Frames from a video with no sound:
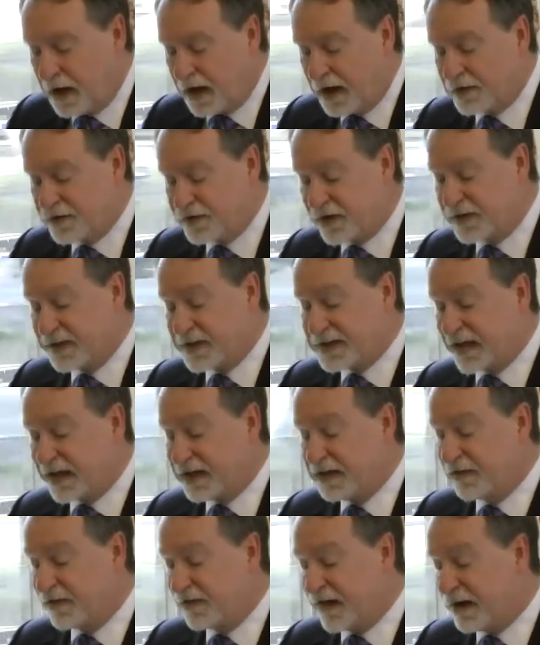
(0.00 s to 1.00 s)
As Chief
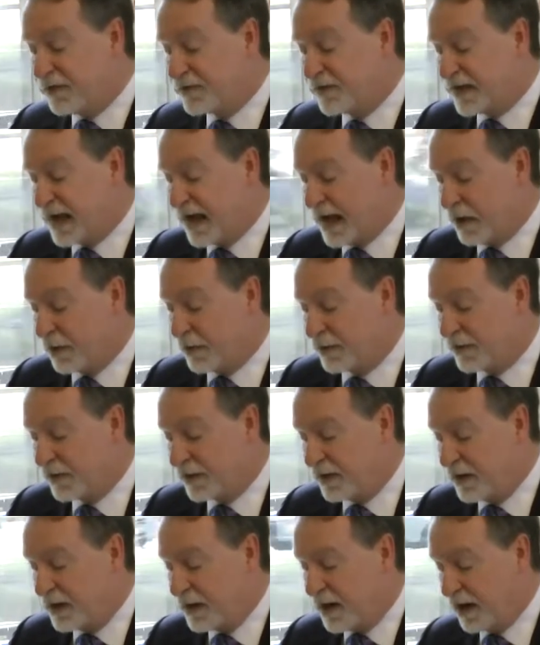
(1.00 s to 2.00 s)
Executive of Alfred Health,
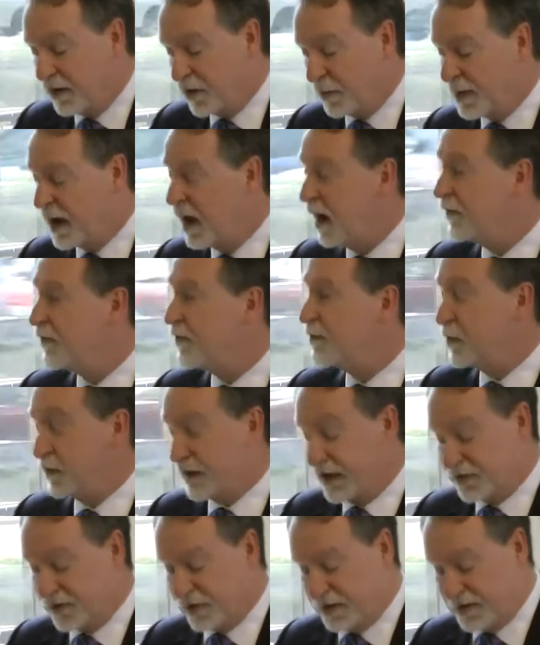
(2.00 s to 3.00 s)
and on behalf of
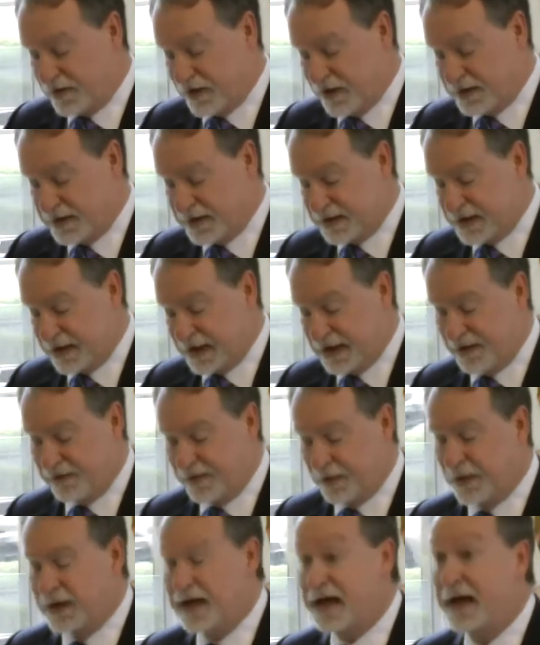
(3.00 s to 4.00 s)
Monash University and
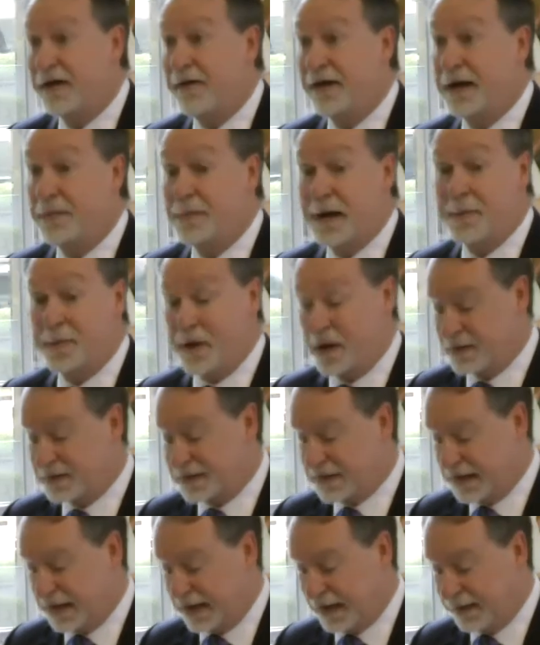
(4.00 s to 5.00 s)
everyone here at
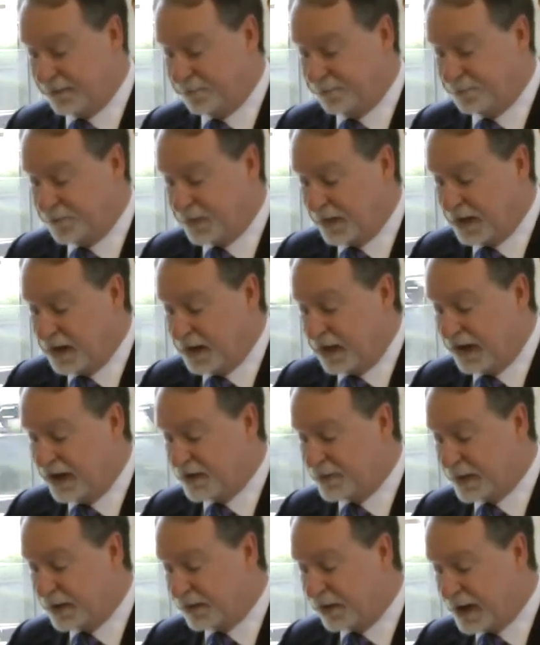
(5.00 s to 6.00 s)
MAPrc, it
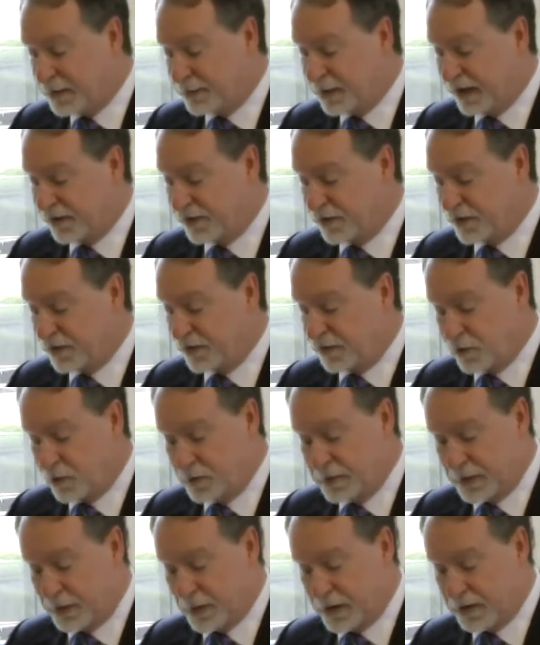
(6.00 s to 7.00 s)
gives me great pleasure to
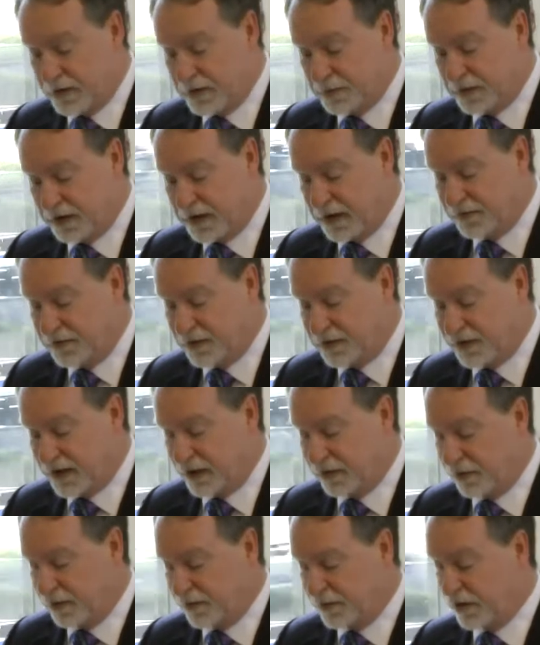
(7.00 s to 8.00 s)
formally welcome the
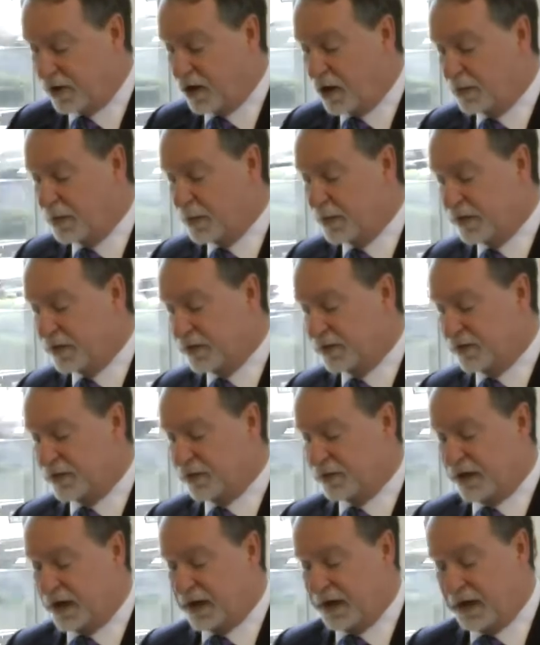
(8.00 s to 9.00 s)
Governor-General of the Commonwealth of
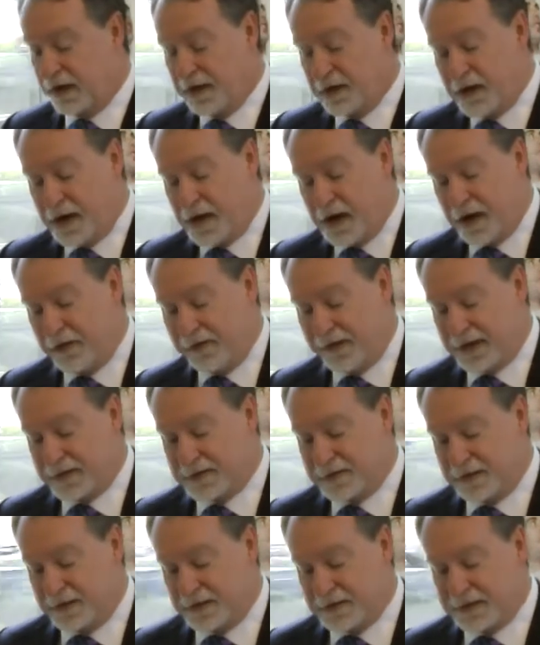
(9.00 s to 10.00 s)
Australia, Her
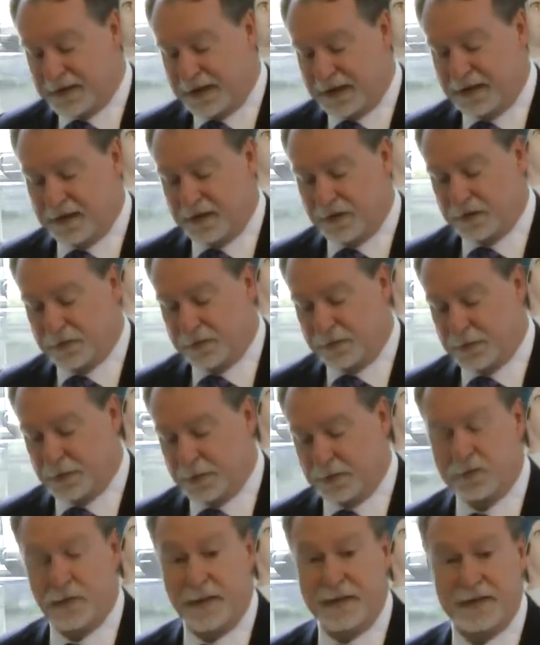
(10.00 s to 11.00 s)
Excellency, the
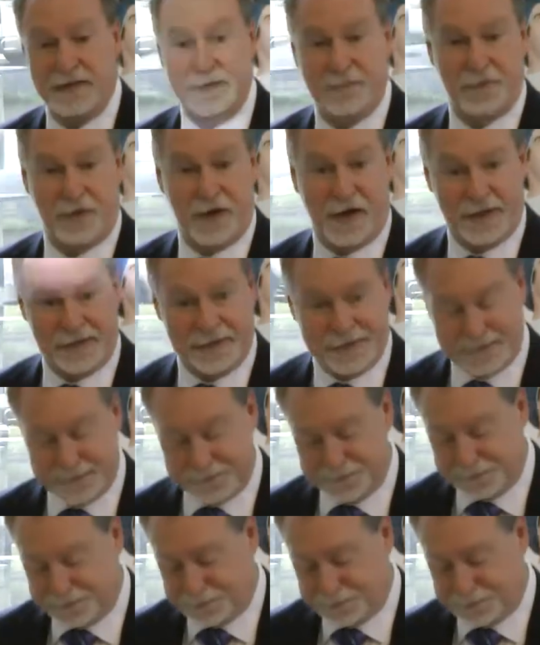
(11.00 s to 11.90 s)
Honourable Quentin Bryce.